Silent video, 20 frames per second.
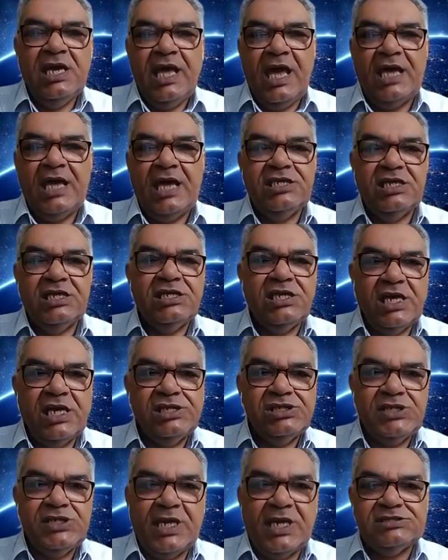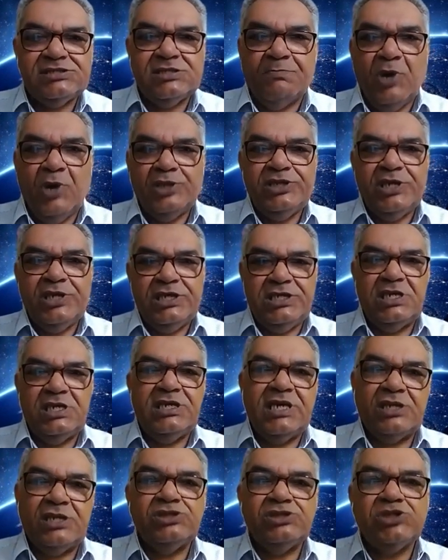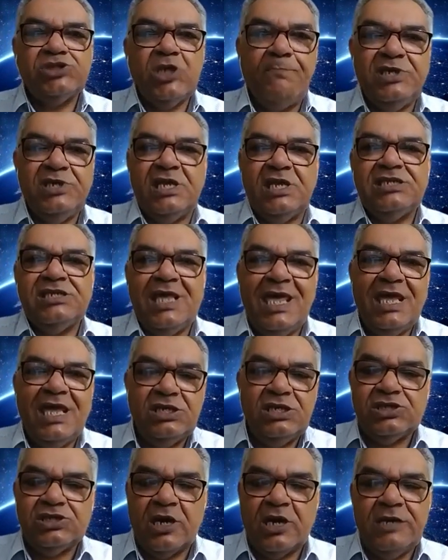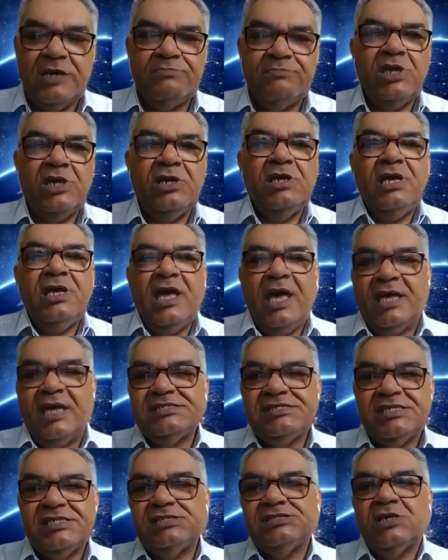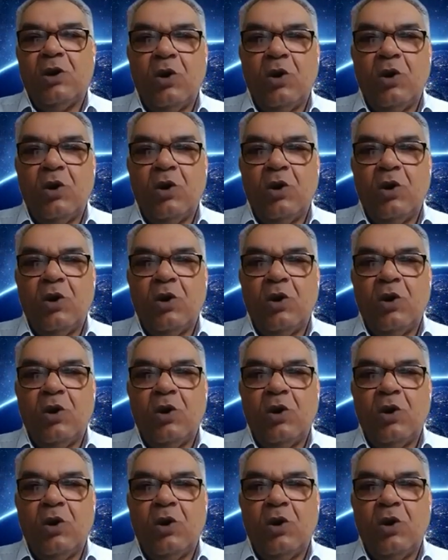And then Kenji, as the moderator, can jump in at any time and says,